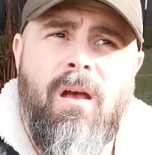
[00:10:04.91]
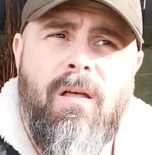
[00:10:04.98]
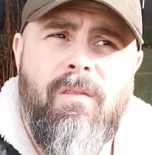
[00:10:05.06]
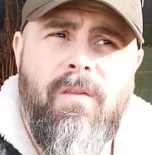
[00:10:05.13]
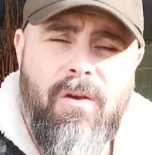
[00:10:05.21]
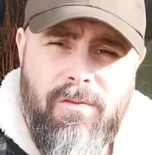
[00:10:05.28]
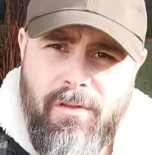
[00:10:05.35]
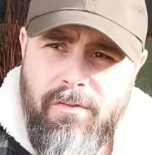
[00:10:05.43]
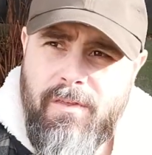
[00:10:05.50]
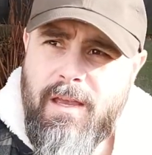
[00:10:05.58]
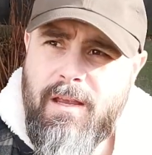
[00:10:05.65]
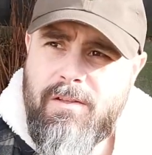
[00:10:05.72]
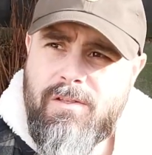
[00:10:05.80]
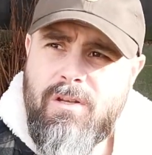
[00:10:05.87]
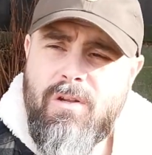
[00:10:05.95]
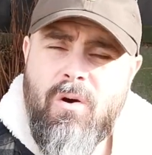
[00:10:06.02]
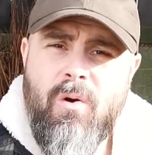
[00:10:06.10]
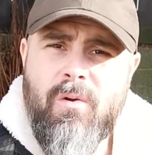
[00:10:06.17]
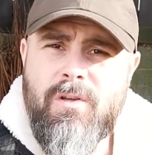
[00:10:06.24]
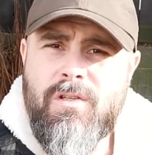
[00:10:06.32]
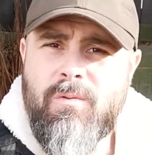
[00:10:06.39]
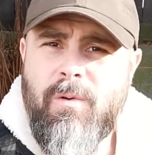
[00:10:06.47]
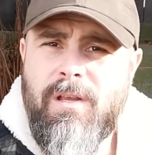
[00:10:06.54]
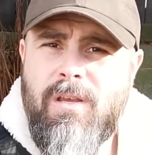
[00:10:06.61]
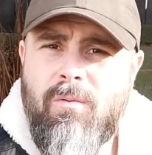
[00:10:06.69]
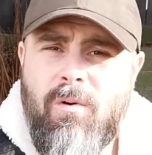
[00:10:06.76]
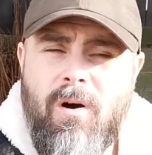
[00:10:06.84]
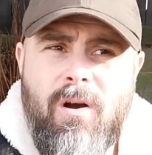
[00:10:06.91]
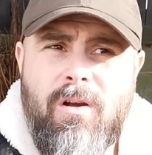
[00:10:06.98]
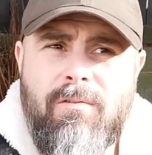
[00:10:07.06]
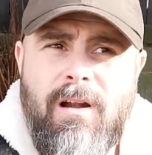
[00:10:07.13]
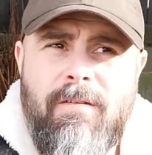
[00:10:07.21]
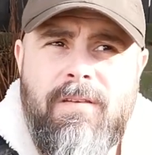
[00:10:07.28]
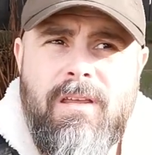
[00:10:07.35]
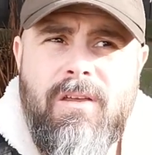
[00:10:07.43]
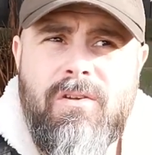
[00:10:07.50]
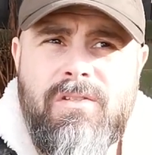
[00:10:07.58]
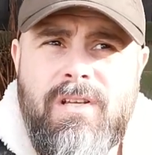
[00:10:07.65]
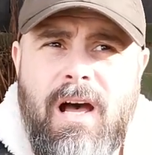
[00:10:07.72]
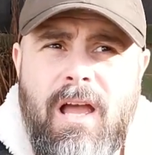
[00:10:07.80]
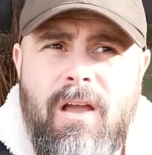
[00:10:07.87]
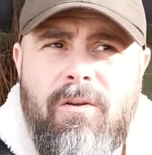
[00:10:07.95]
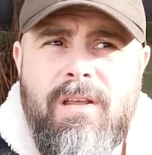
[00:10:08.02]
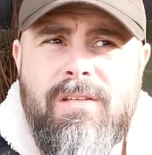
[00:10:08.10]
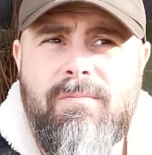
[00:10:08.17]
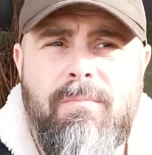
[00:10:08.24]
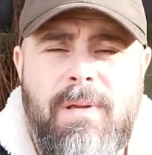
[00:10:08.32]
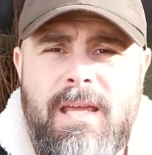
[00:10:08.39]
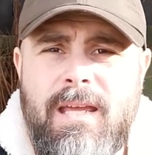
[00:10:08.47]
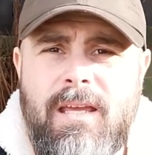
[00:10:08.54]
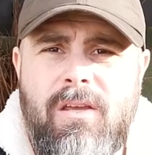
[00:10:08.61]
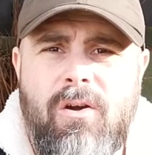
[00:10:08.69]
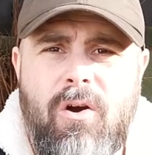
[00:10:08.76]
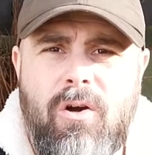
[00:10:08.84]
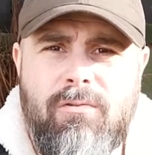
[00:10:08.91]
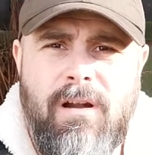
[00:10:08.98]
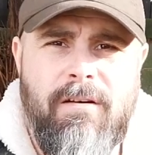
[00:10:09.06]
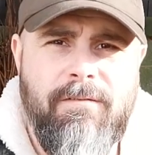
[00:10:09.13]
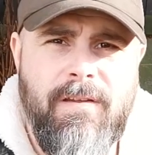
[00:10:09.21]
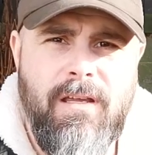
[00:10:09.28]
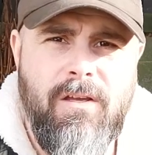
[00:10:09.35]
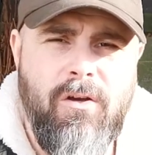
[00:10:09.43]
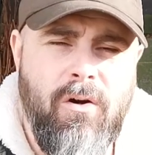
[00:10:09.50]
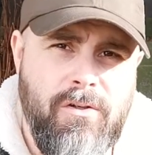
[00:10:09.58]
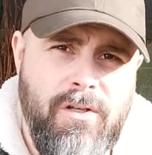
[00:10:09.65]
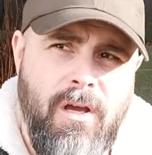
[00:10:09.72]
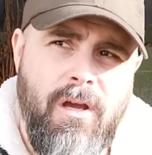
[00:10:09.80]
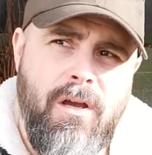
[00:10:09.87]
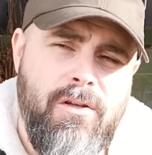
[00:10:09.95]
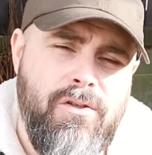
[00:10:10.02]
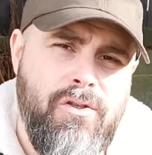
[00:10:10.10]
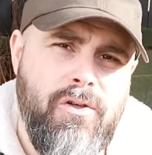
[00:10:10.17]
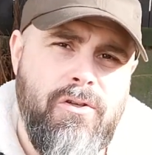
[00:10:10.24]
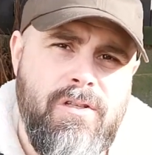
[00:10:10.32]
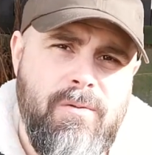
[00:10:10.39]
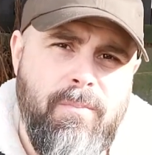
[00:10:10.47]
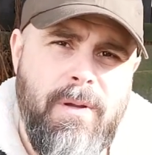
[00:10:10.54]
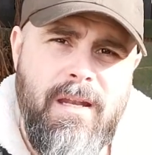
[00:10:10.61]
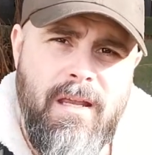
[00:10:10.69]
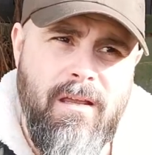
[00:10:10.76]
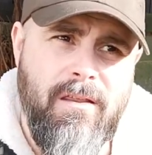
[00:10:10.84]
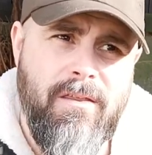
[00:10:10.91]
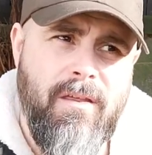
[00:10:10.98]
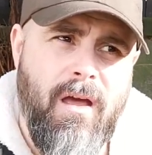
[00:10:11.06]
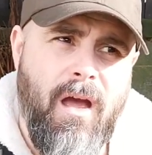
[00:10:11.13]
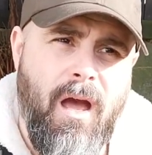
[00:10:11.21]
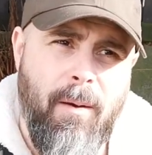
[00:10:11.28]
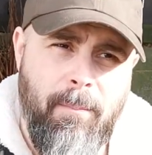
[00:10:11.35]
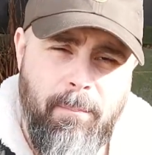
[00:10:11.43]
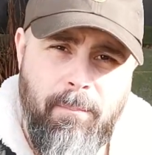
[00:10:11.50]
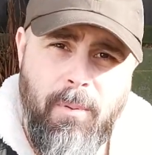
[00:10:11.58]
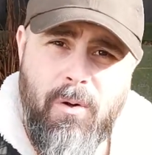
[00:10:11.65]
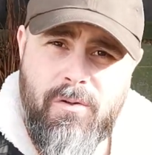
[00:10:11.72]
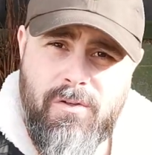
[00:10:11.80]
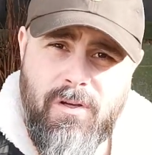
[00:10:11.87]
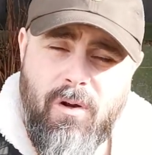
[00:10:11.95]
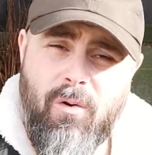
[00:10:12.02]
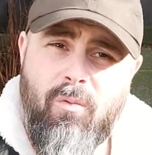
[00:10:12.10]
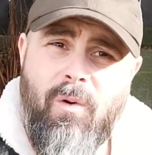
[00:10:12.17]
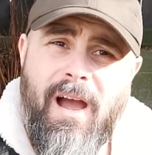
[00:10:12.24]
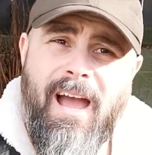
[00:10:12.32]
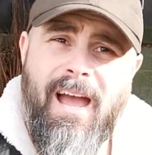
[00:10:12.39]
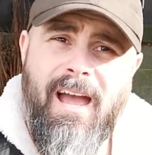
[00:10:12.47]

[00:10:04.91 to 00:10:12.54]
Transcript: The other thing to notice when you are grafting your scion is make your grafting cut just beneath a bud where